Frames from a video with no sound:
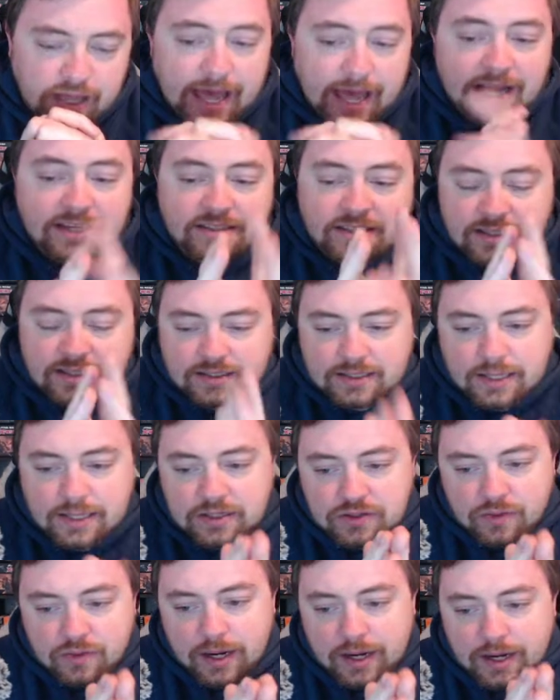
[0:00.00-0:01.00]
As it
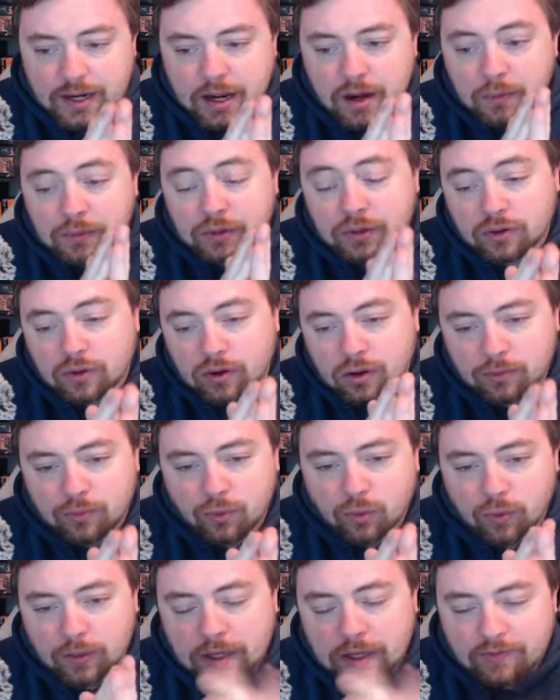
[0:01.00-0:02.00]
stands right now with the card
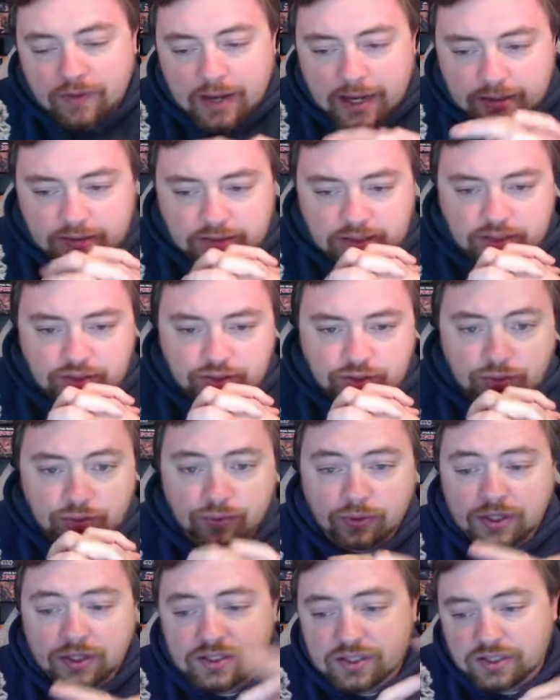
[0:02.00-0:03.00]
pool we have access
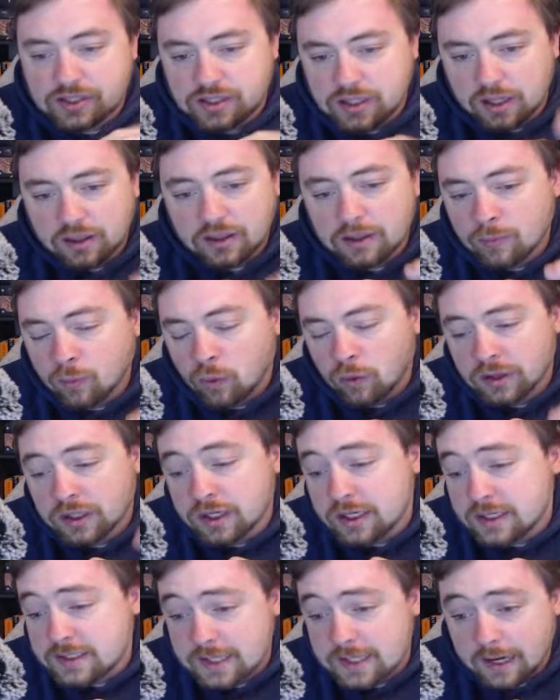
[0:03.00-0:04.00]
to, this is nothing more
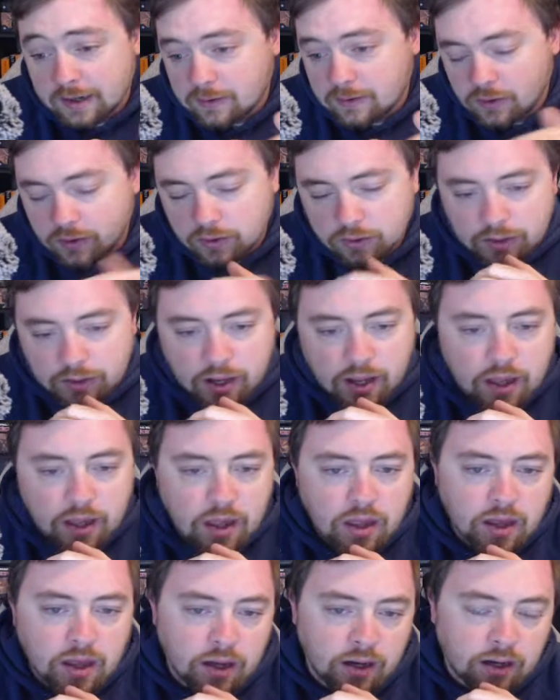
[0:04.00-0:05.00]
than a tech card.
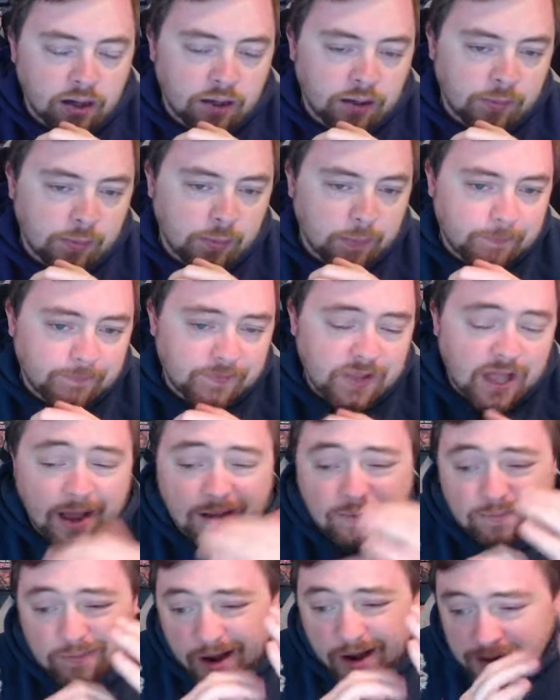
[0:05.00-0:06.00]

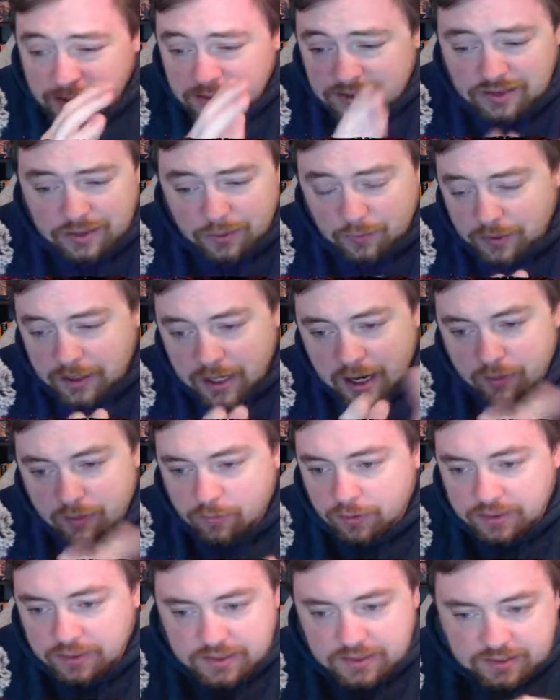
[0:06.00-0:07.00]
I honestly would not
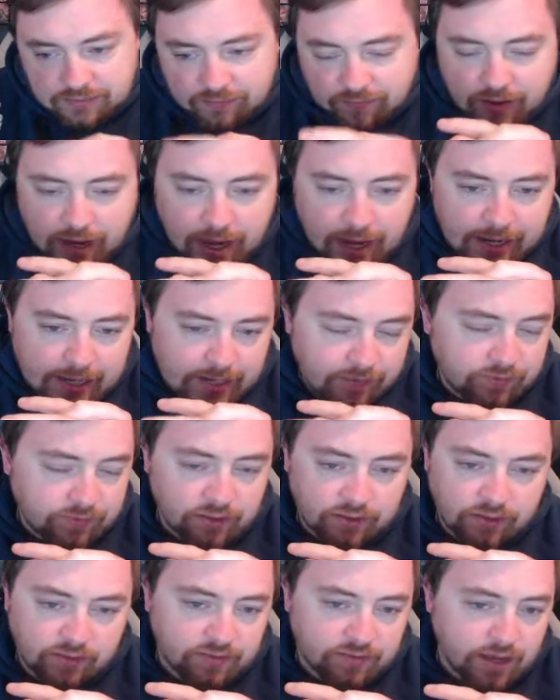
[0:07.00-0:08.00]
run this in Fi,
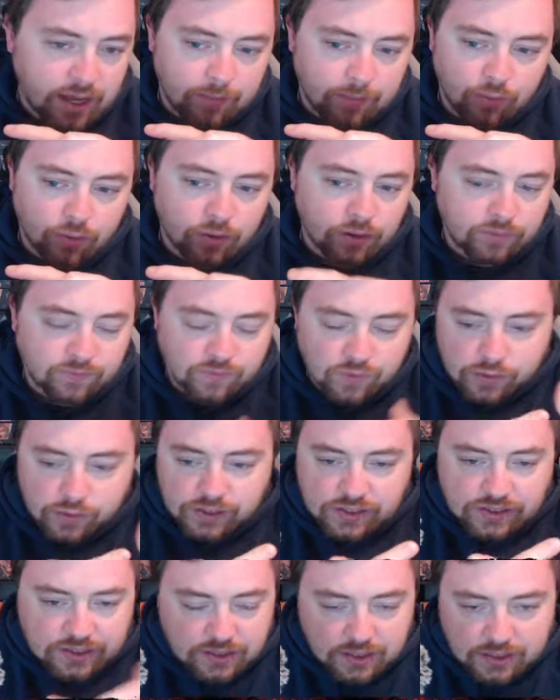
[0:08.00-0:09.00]
even in the sideboard.
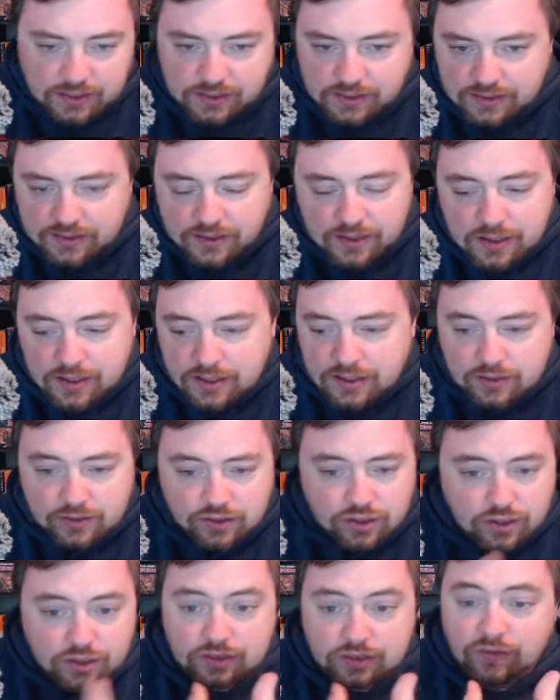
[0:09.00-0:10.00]
Furnace does
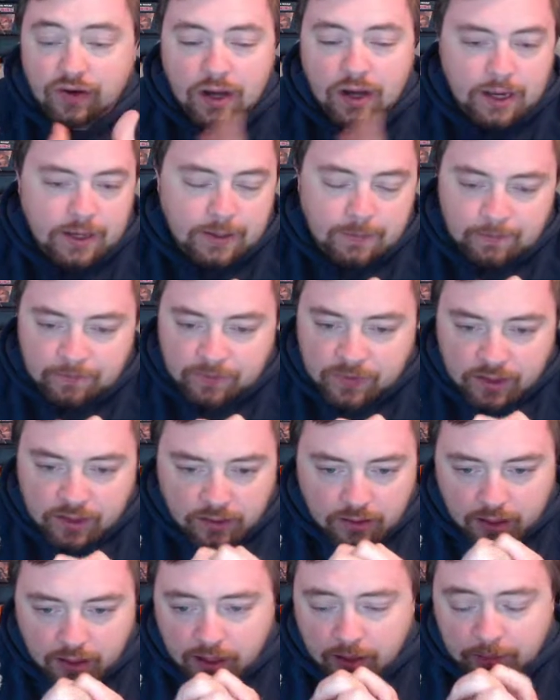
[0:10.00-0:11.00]
just fine
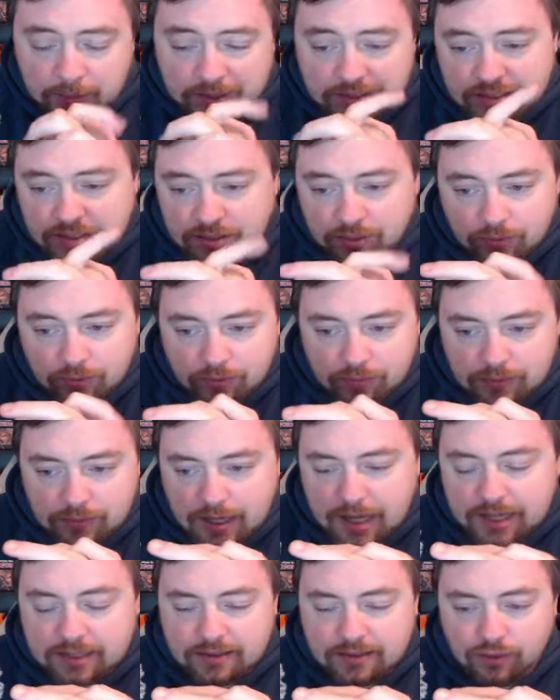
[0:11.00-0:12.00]
and still
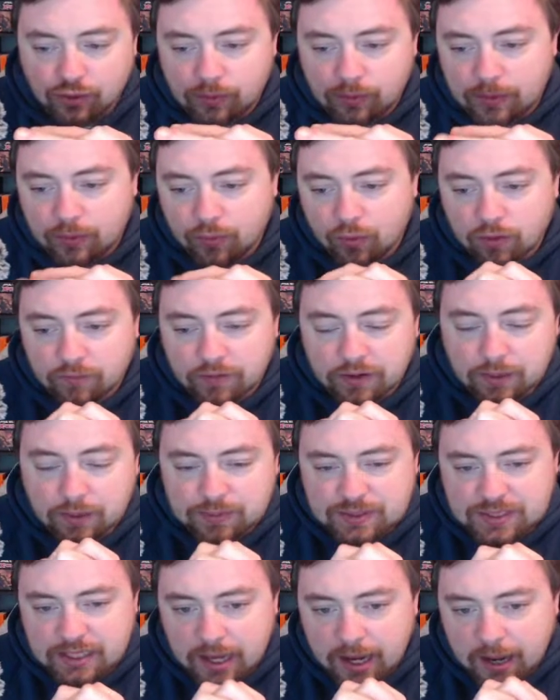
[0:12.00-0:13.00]
has a little bit more of an
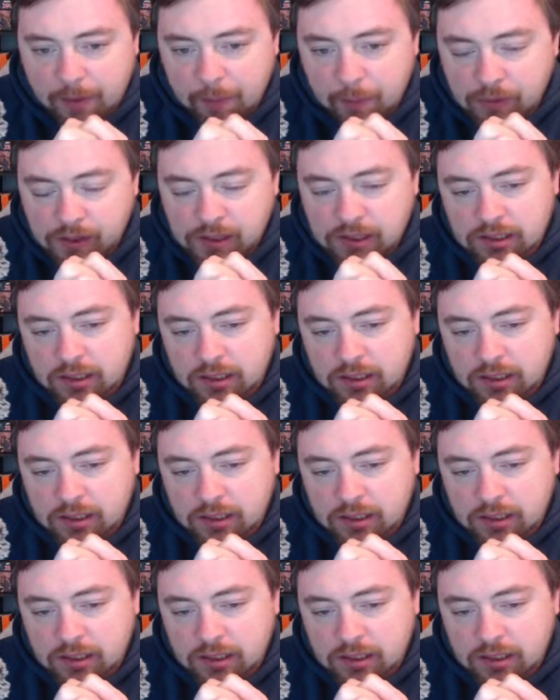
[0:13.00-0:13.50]
upside.